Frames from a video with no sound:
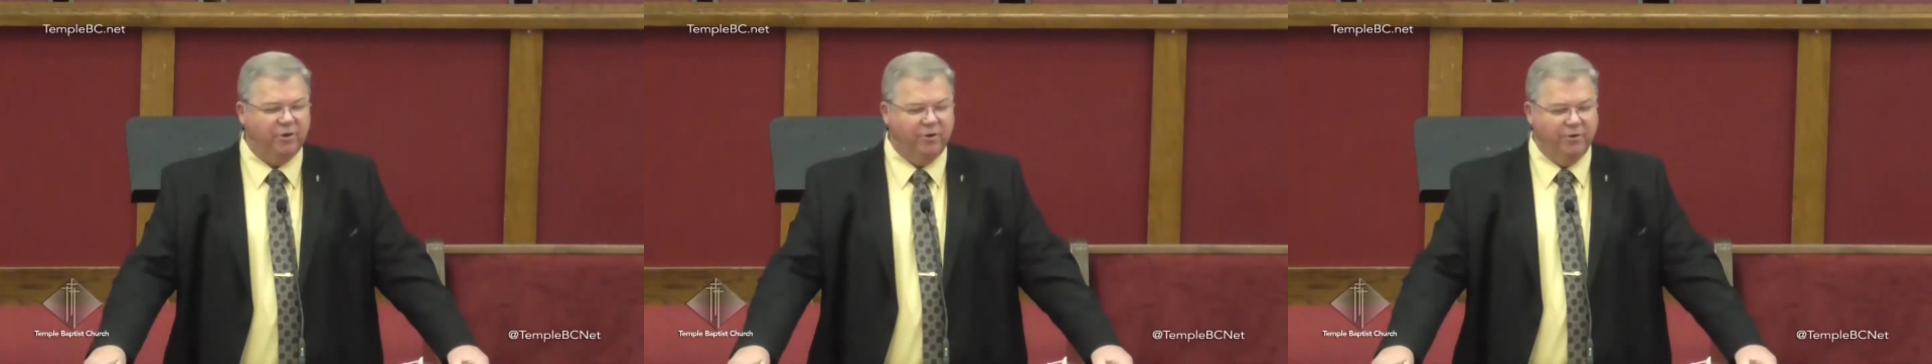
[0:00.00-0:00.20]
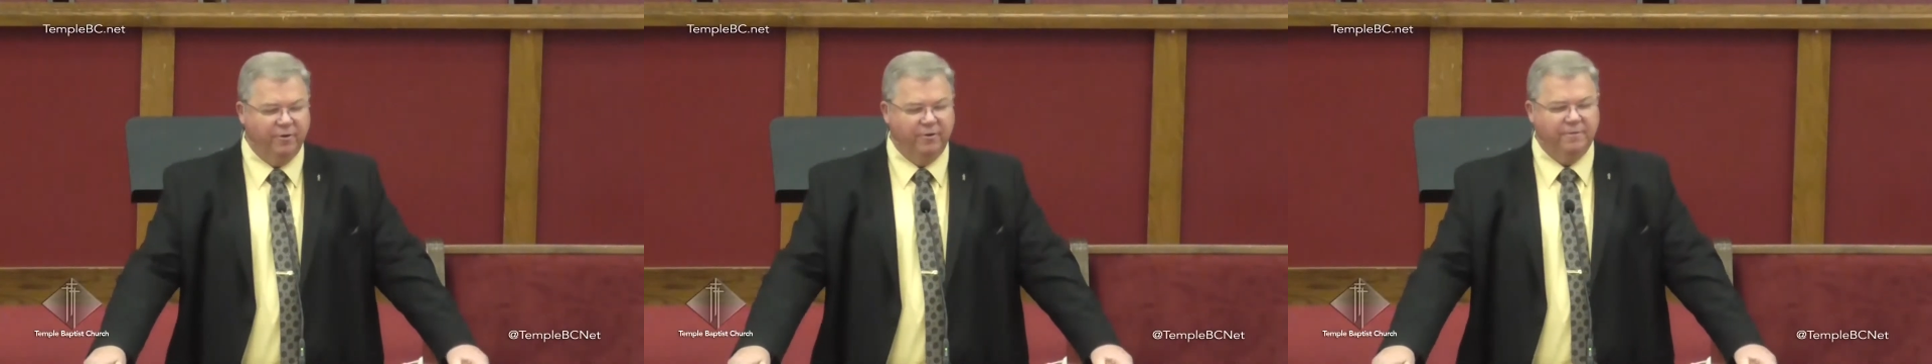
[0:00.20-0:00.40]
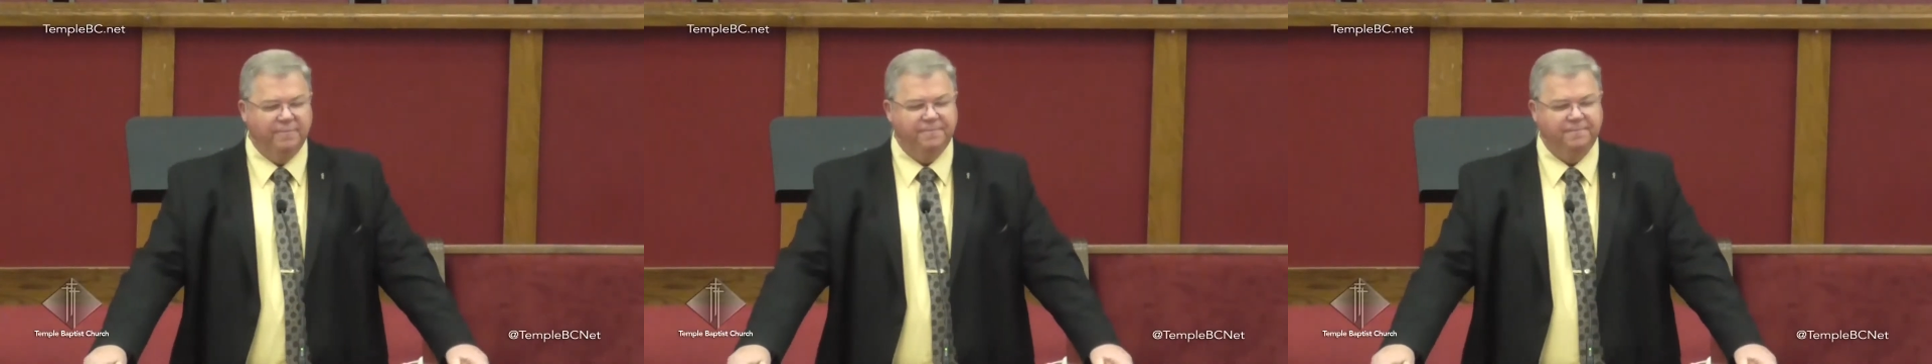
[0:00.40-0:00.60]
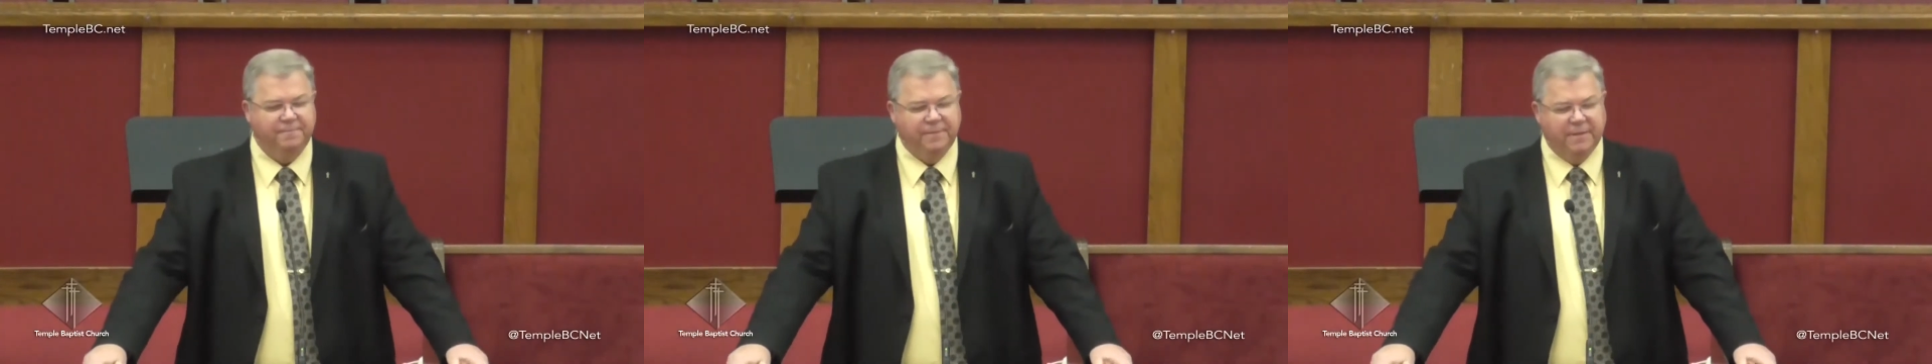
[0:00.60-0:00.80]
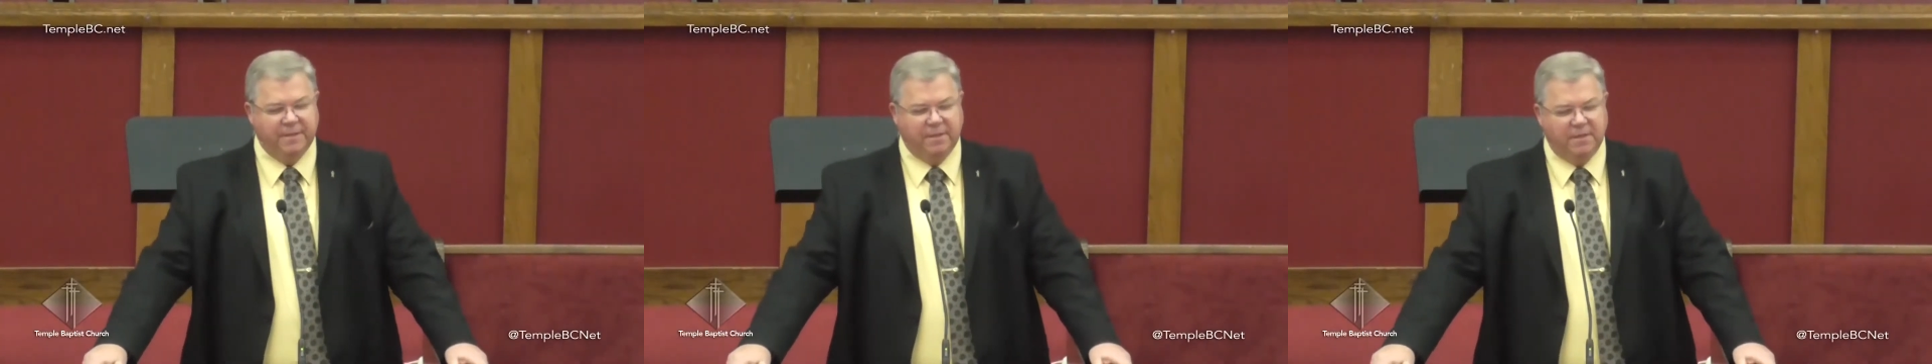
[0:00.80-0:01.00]
heard,
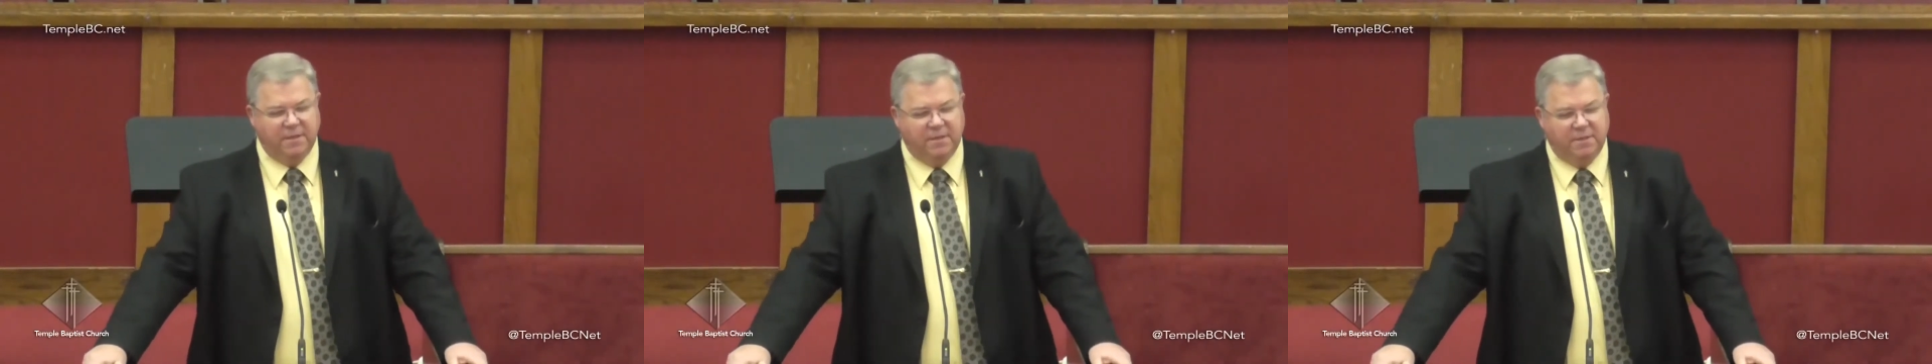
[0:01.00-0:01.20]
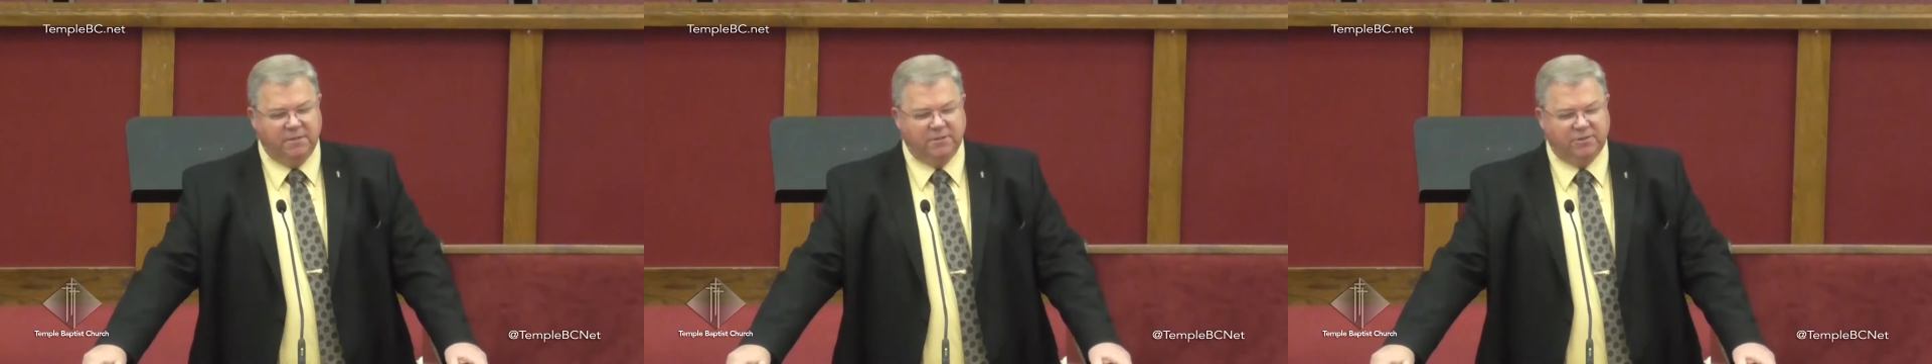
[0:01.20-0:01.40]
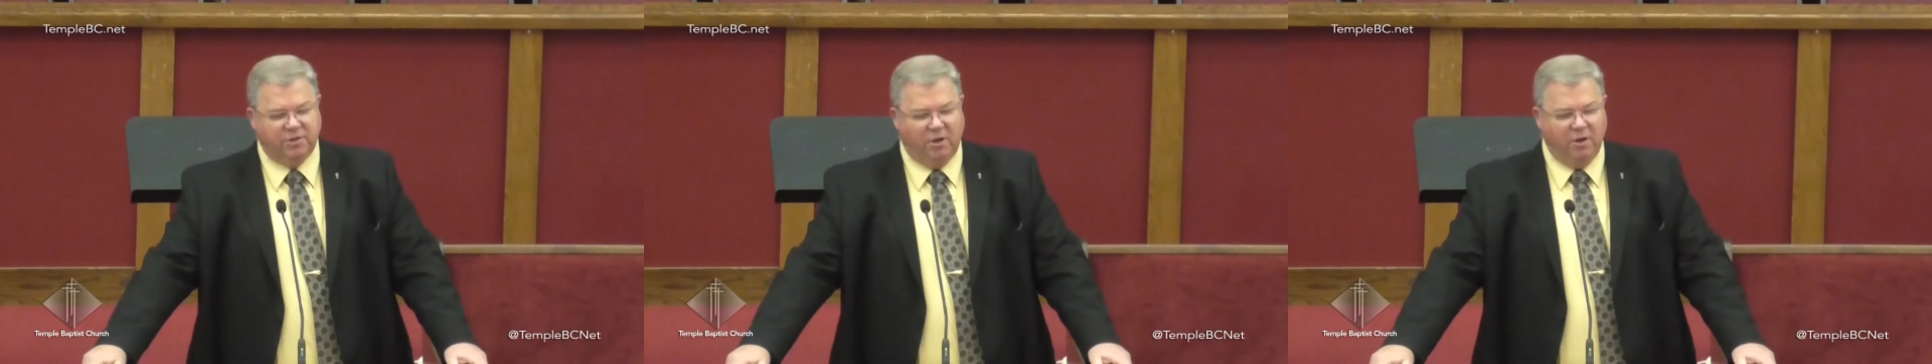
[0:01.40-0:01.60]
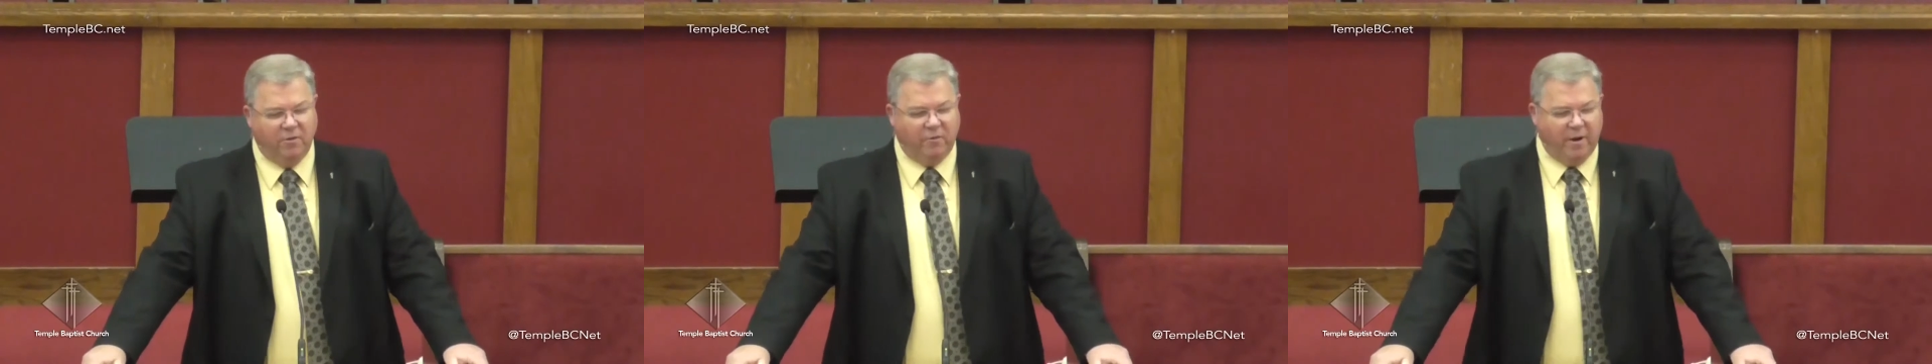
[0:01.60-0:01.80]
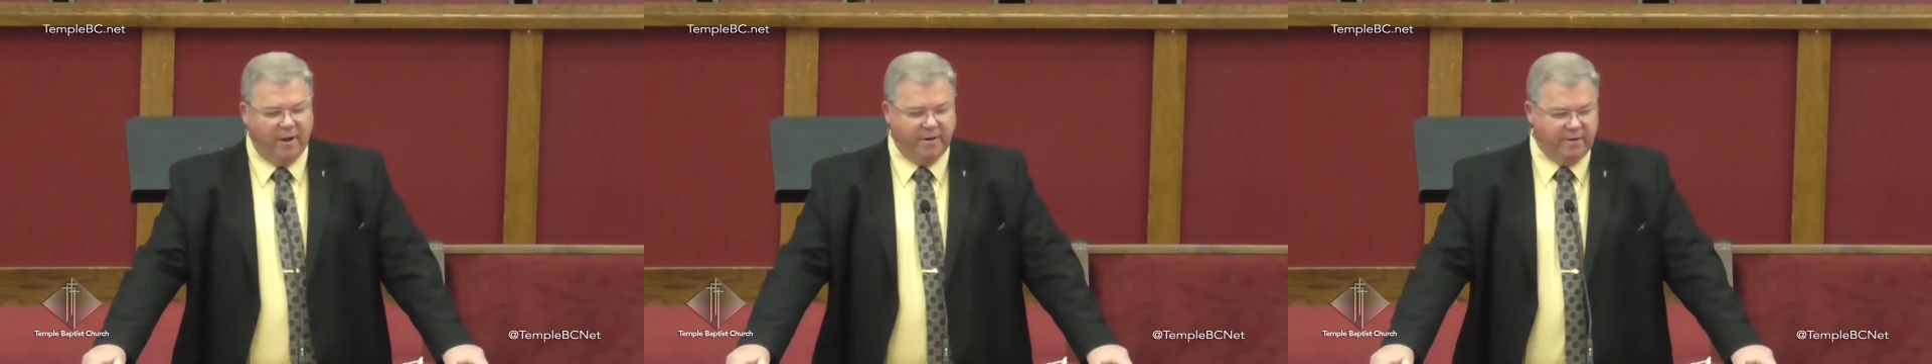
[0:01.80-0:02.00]
the
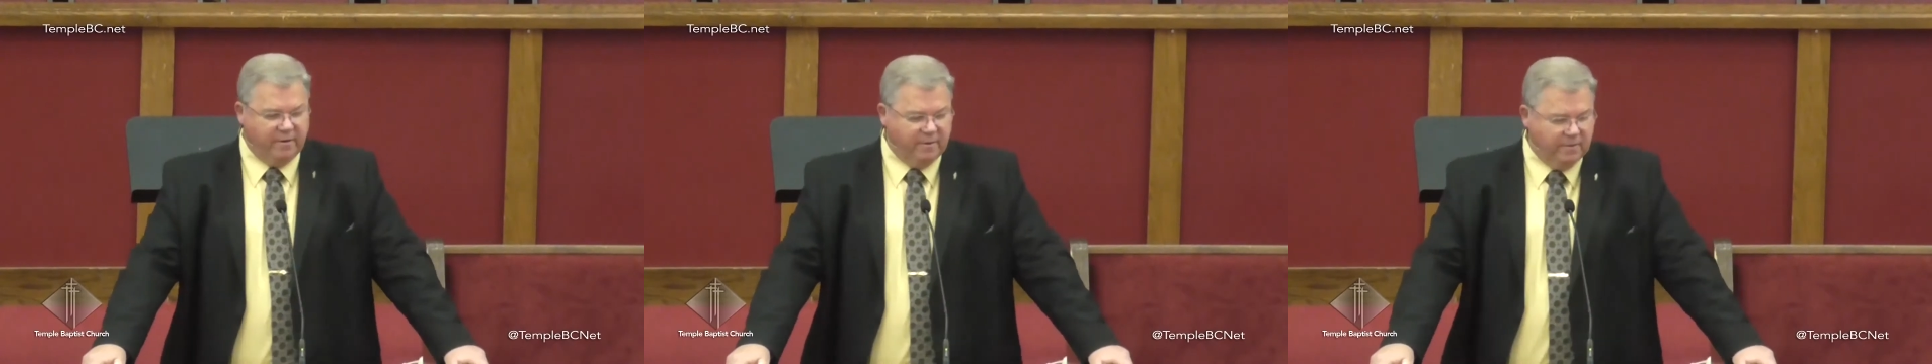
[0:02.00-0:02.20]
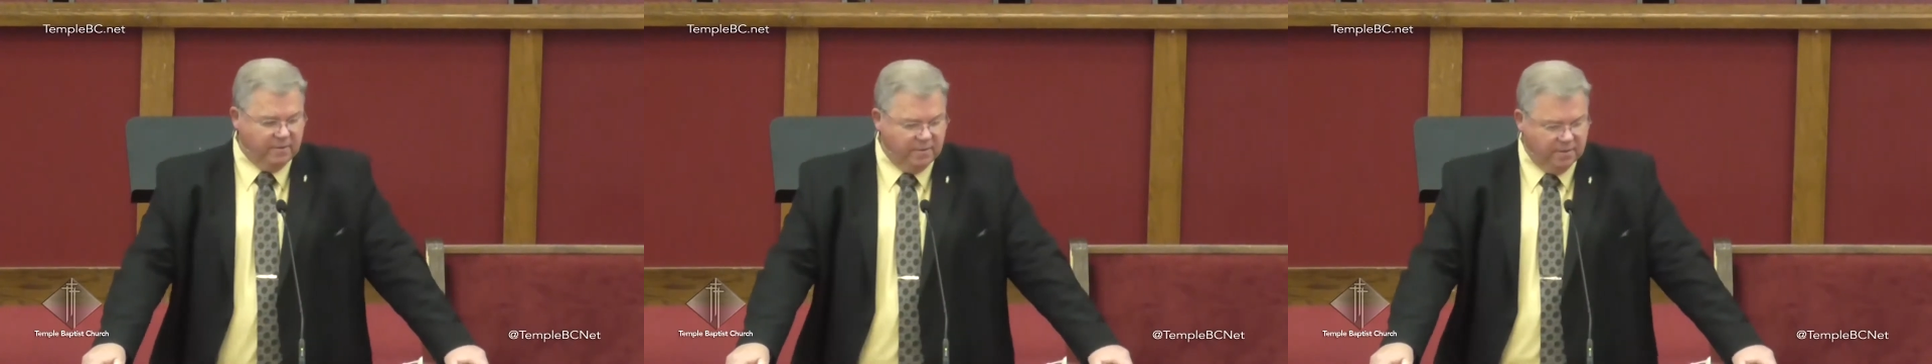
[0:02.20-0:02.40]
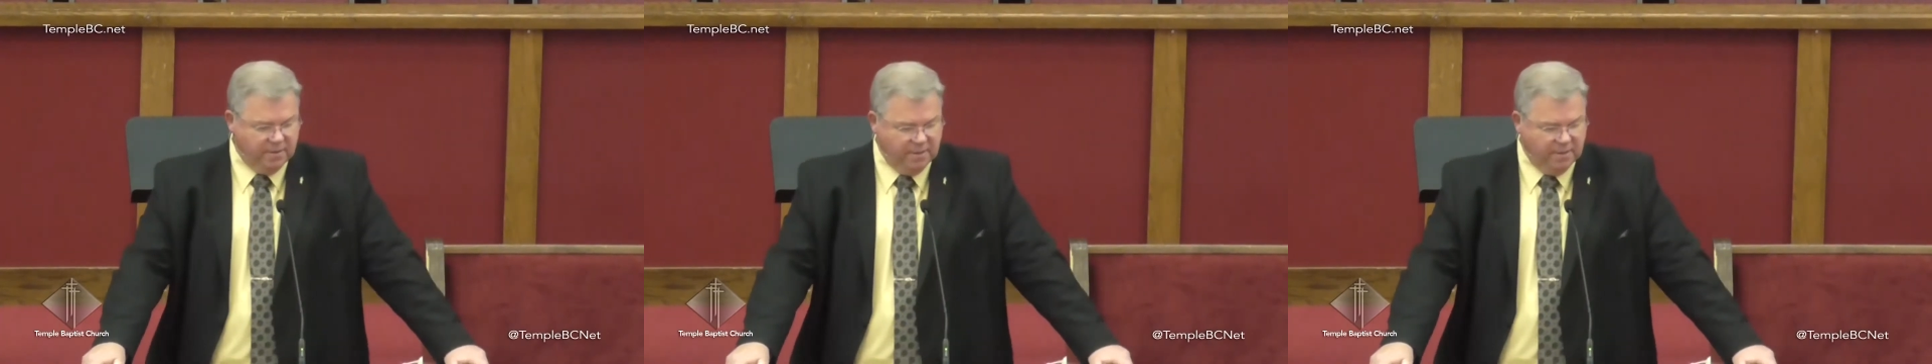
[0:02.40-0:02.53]
songwriter